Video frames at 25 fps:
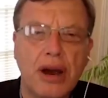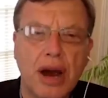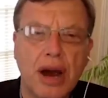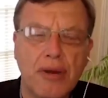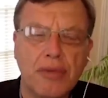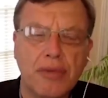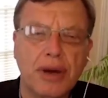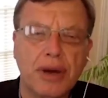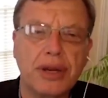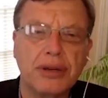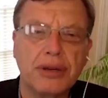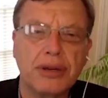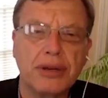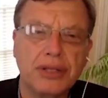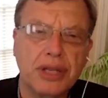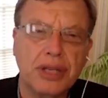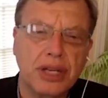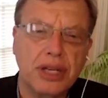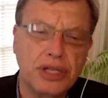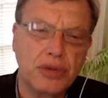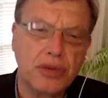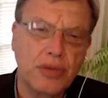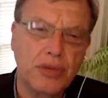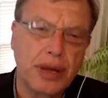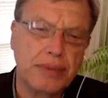Our, our radio
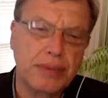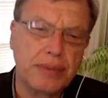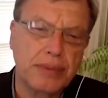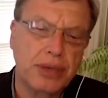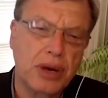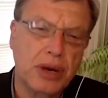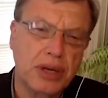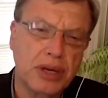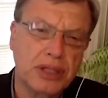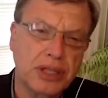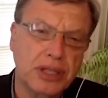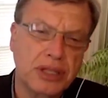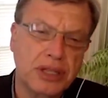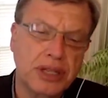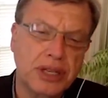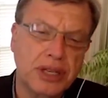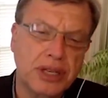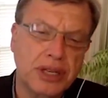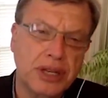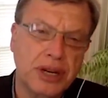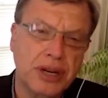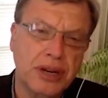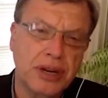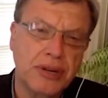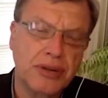station, WAAM Talk
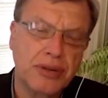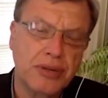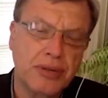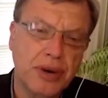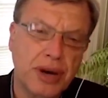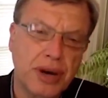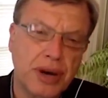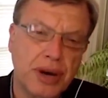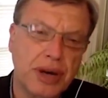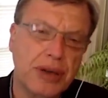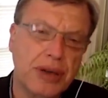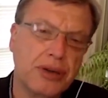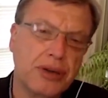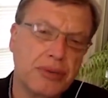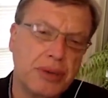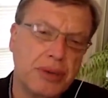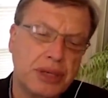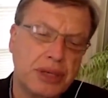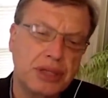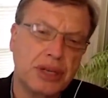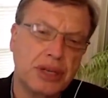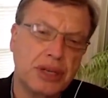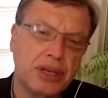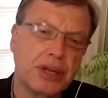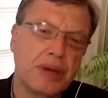1600, where I do
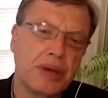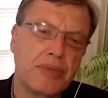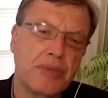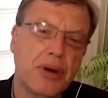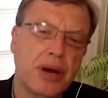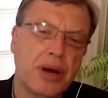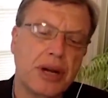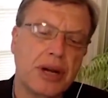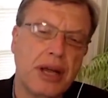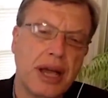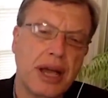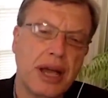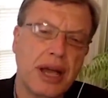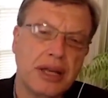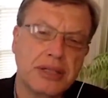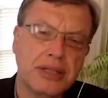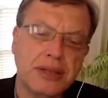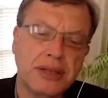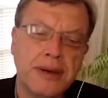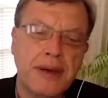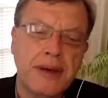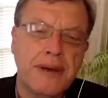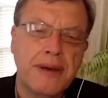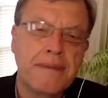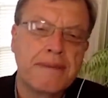my Sunday
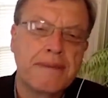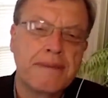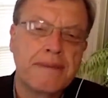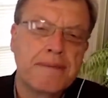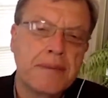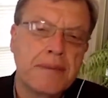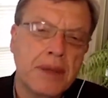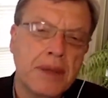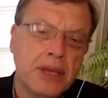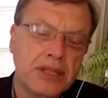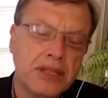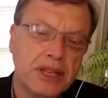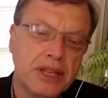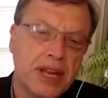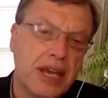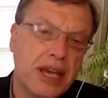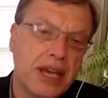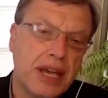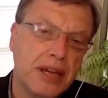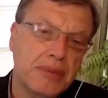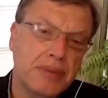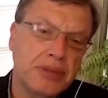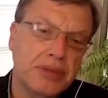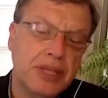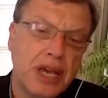broadcast, is an
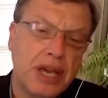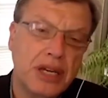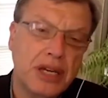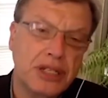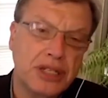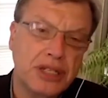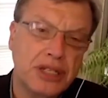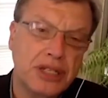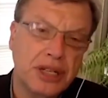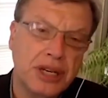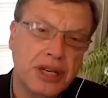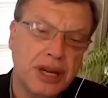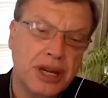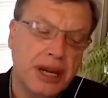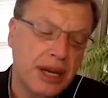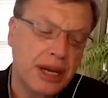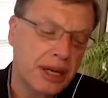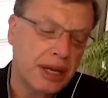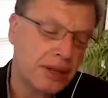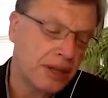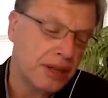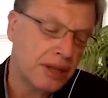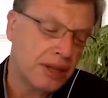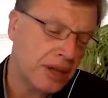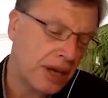AM station,
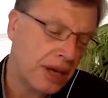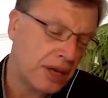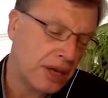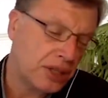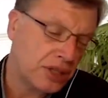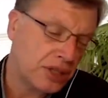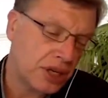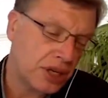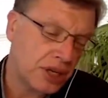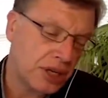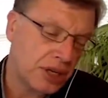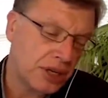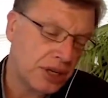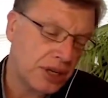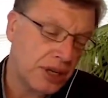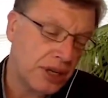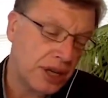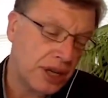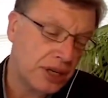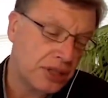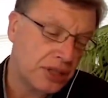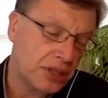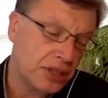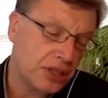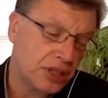and they ju-
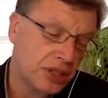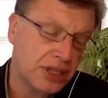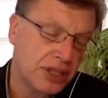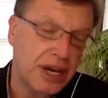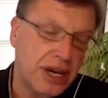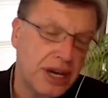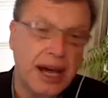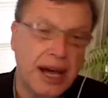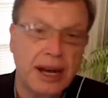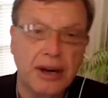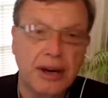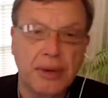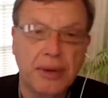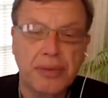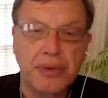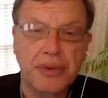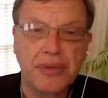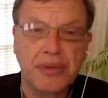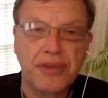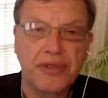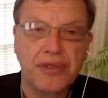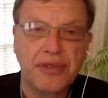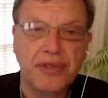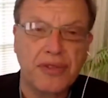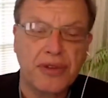they just got
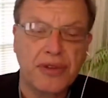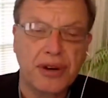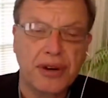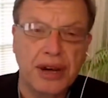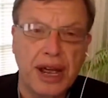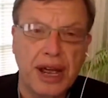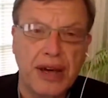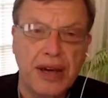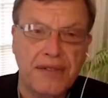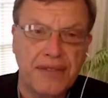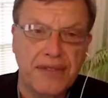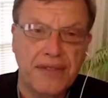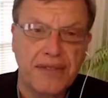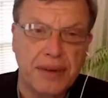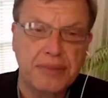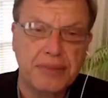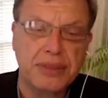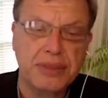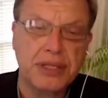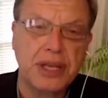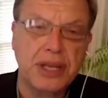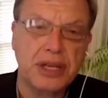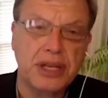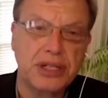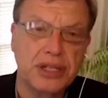approval for an
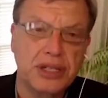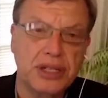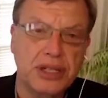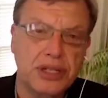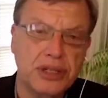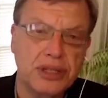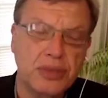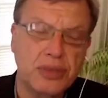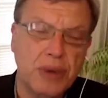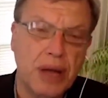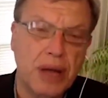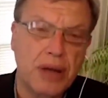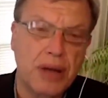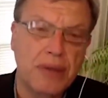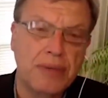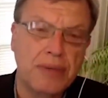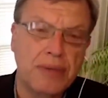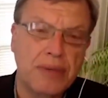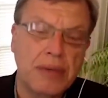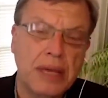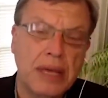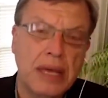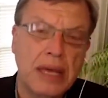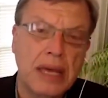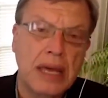FM station as
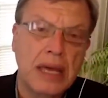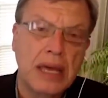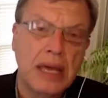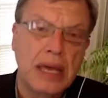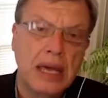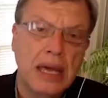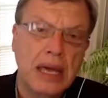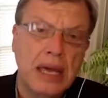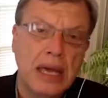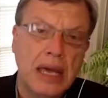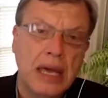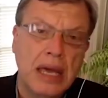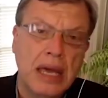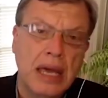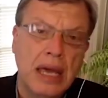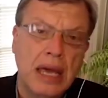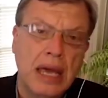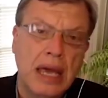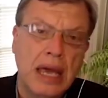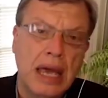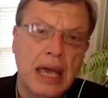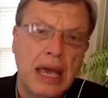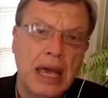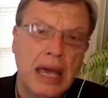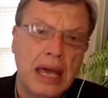well.
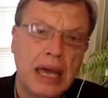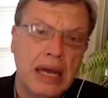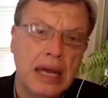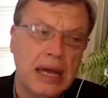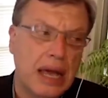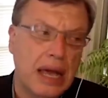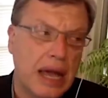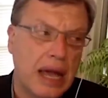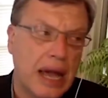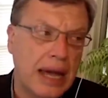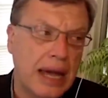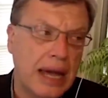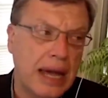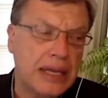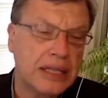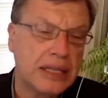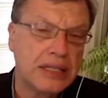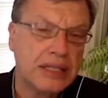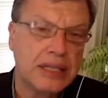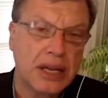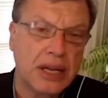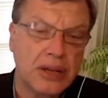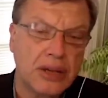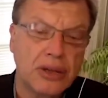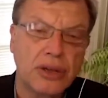And I
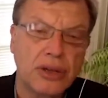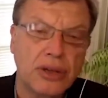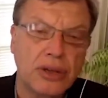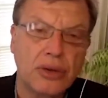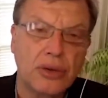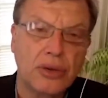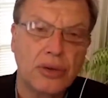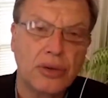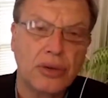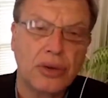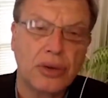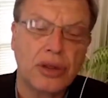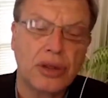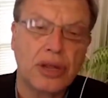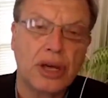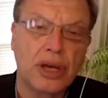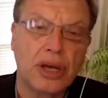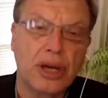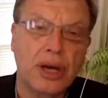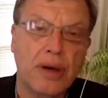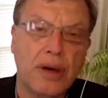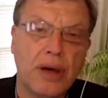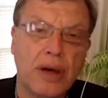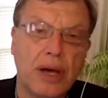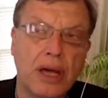can tell you
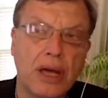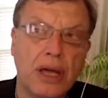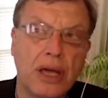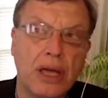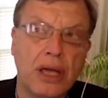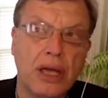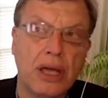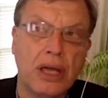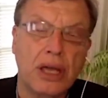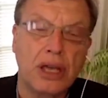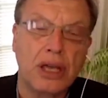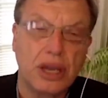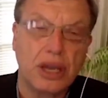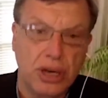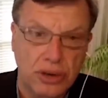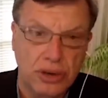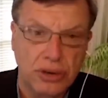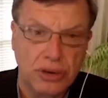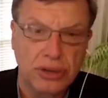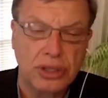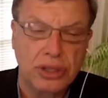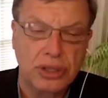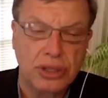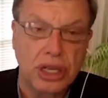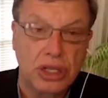the
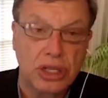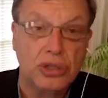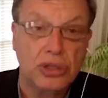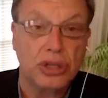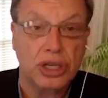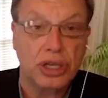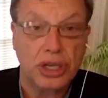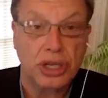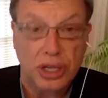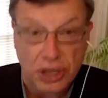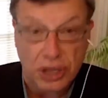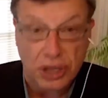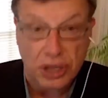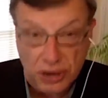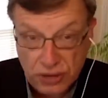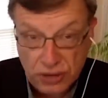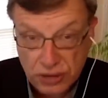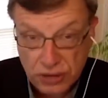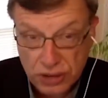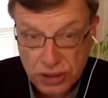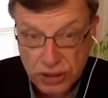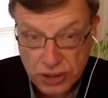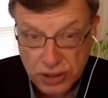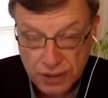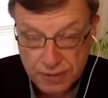years, it took
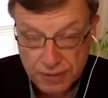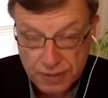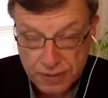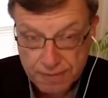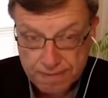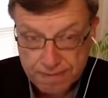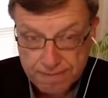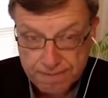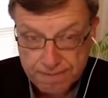years.